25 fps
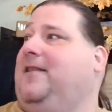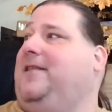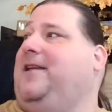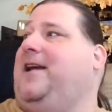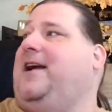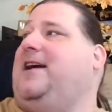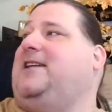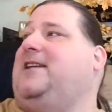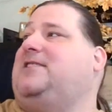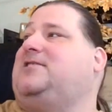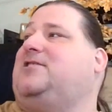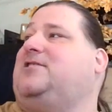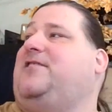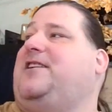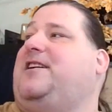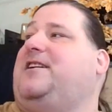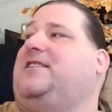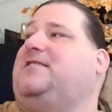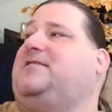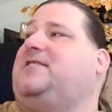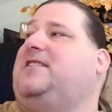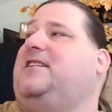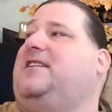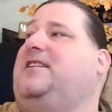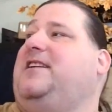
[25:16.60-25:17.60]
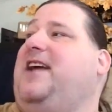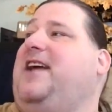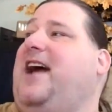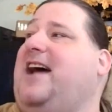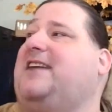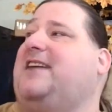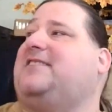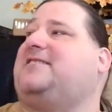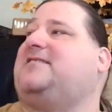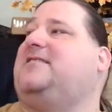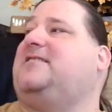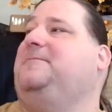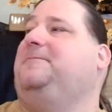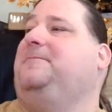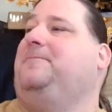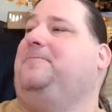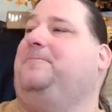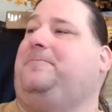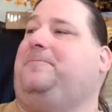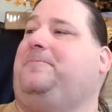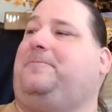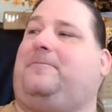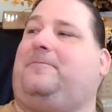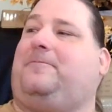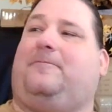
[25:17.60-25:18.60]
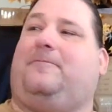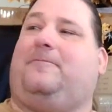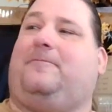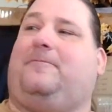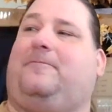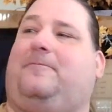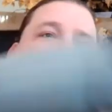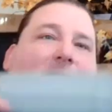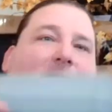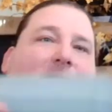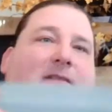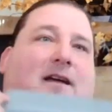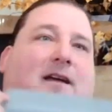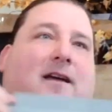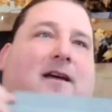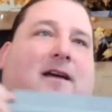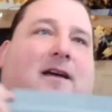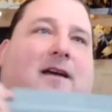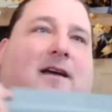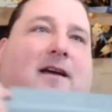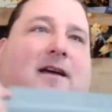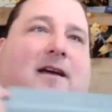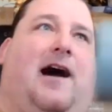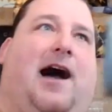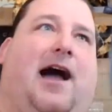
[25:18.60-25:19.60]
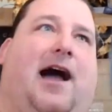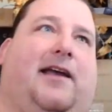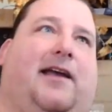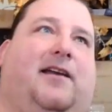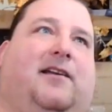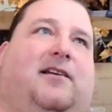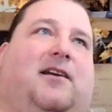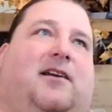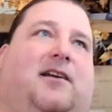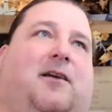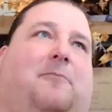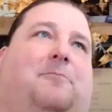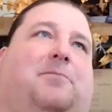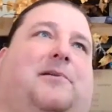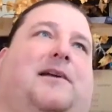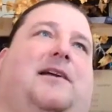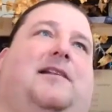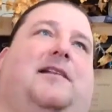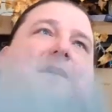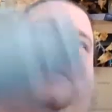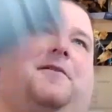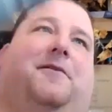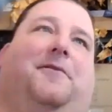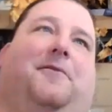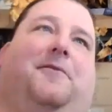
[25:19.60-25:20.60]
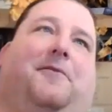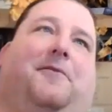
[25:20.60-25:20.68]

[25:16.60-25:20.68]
The answer is yes. I can completely